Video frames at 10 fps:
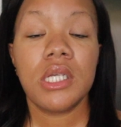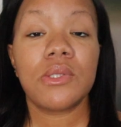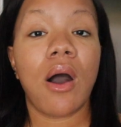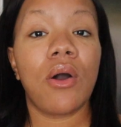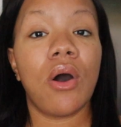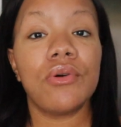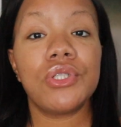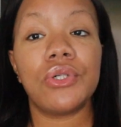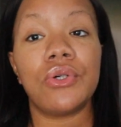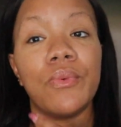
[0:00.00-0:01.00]
So I'll go
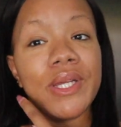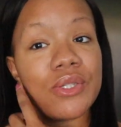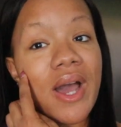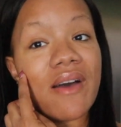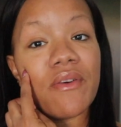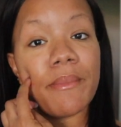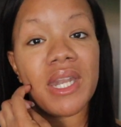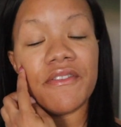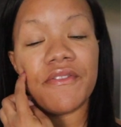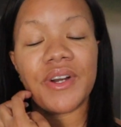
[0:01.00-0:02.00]
to, we do have a
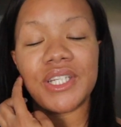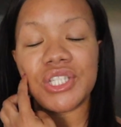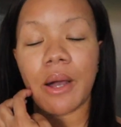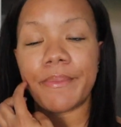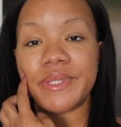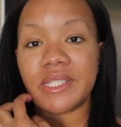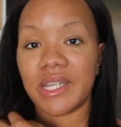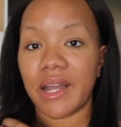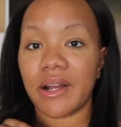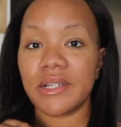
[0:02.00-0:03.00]
mini fridge
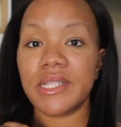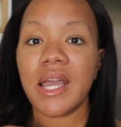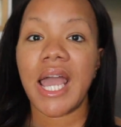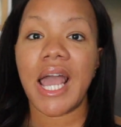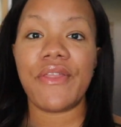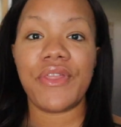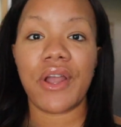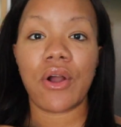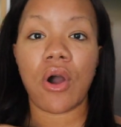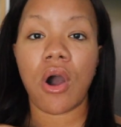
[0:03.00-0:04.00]
upstairs, and
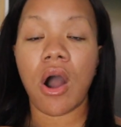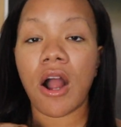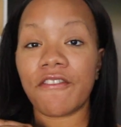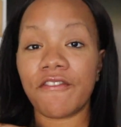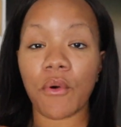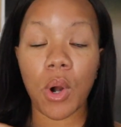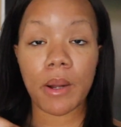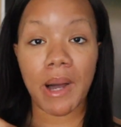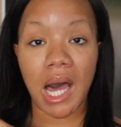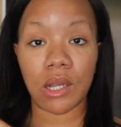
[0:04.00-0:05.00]
there are
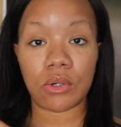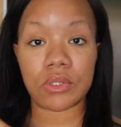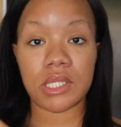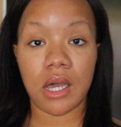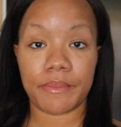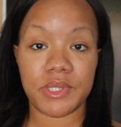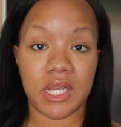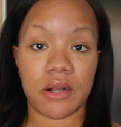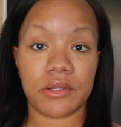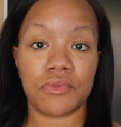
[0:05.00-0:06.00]
4 bottles
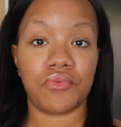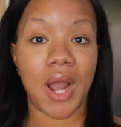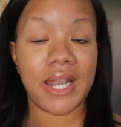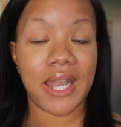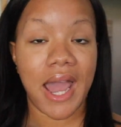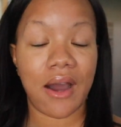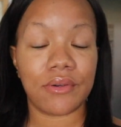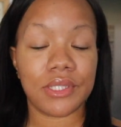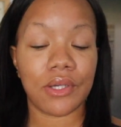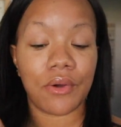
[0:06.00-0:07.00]
upstairs right
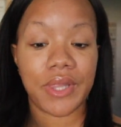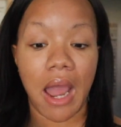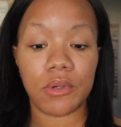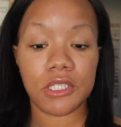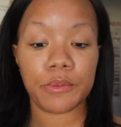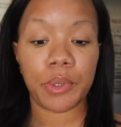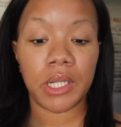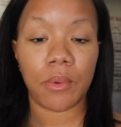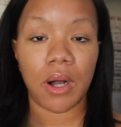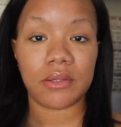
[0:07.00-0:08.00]
now. So that one's
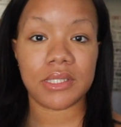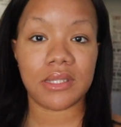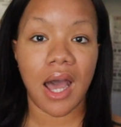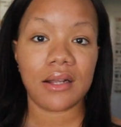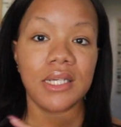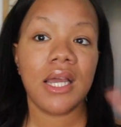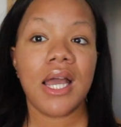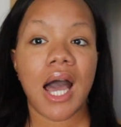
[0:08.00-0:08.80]
pretty well stocked.